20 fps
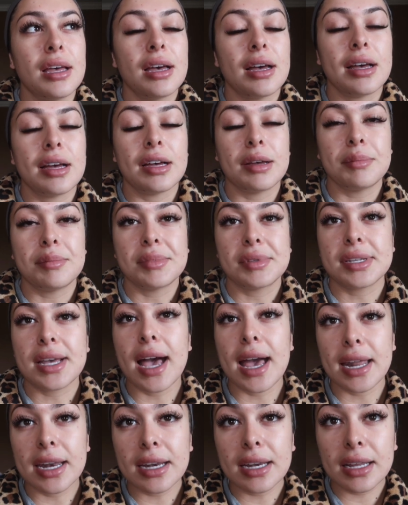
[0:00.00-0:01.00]
um
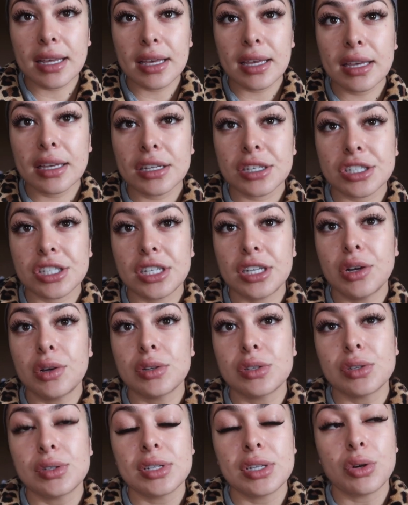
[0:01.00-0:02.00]
tightening she
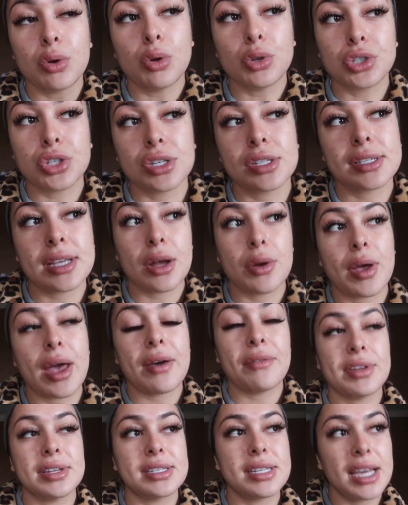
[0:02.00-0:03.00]
also did ultrasound
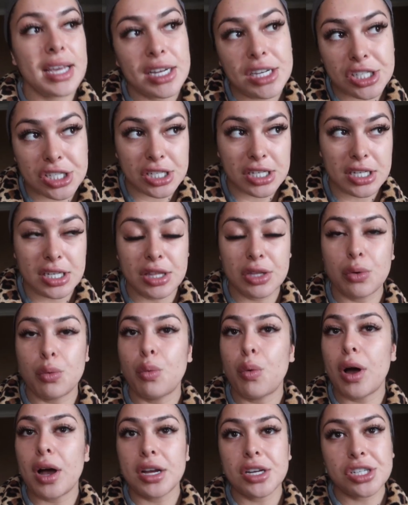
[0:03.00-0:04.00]
cavitation the
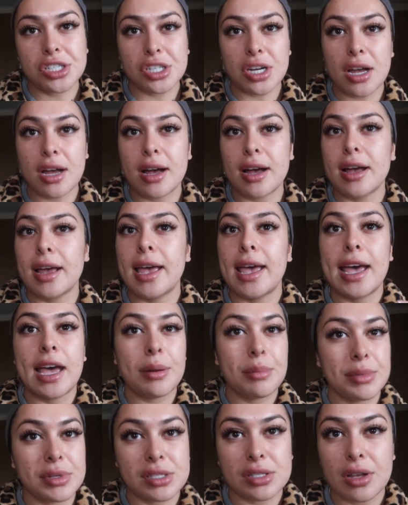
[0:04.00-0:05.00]
gua sha
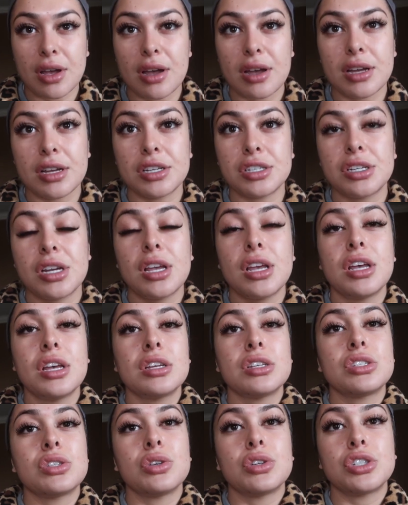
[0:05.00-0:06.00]
hand massage
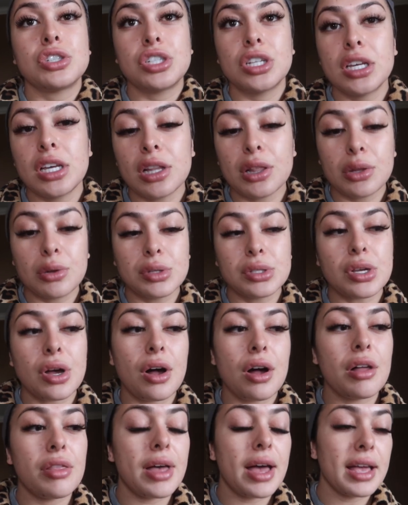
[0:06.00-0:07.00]
so she includes
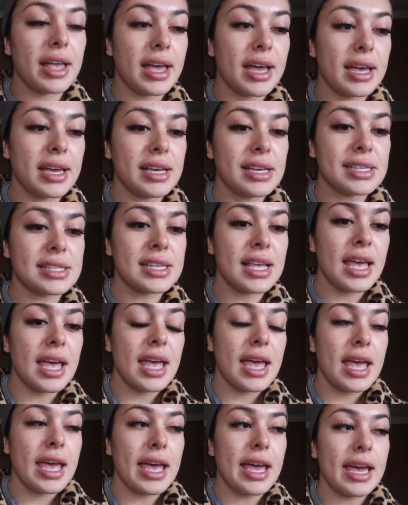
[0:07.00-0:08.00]
all that guys
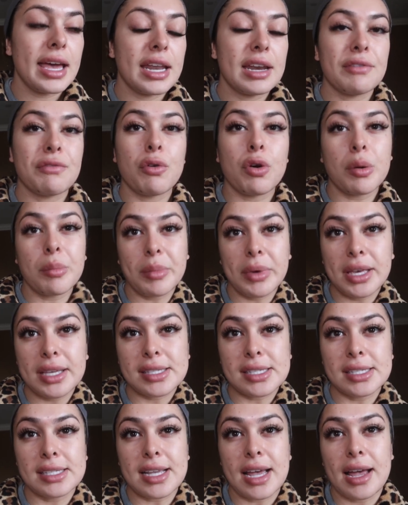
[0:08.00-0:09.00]
and for me
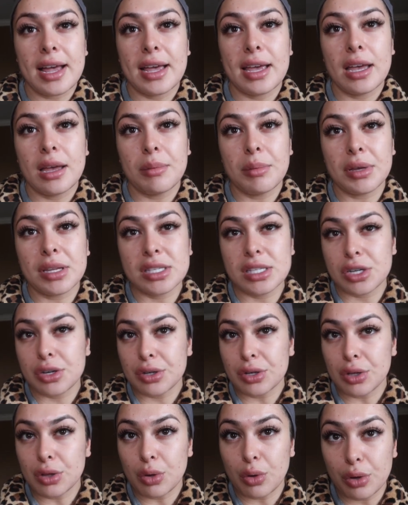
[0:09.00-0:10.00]
since i am
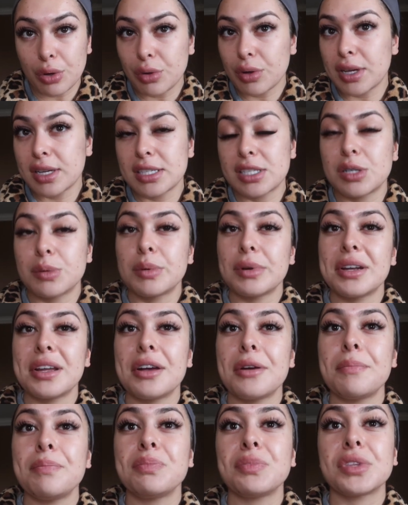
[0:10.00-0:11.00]
considered a loyal customer
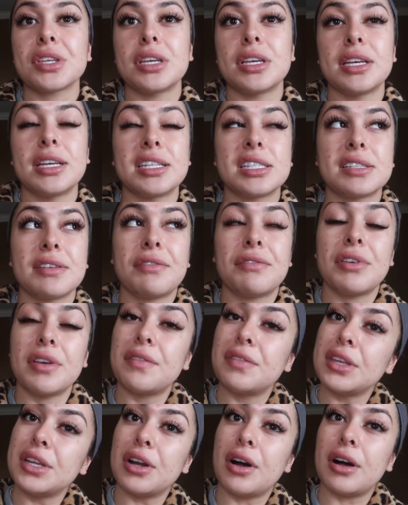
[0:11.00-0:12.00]
now it's
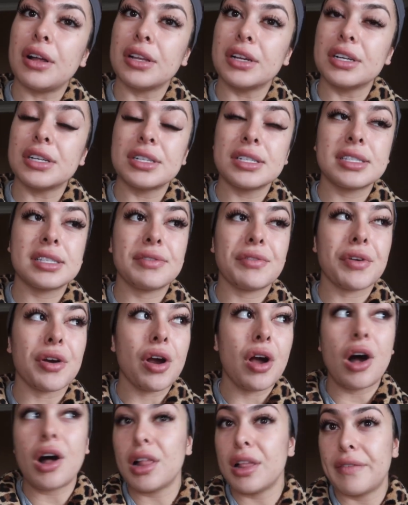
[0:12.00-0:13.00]
$50
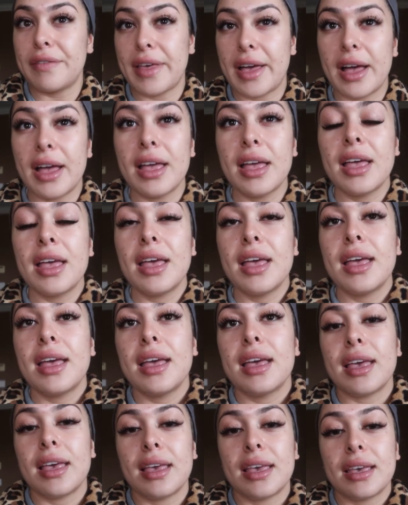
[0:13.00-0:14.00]
for all of that
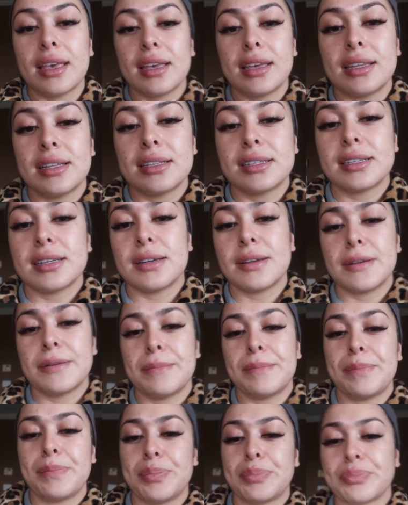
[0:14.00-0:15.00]
and
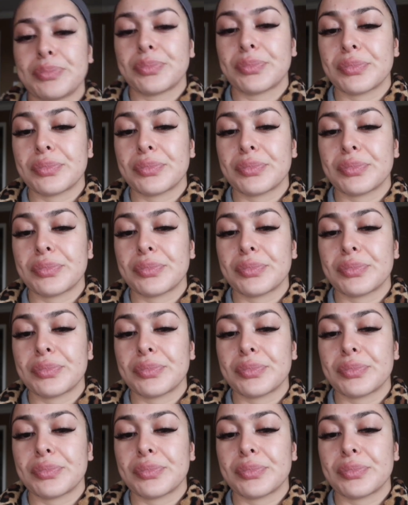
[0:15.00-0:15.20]
um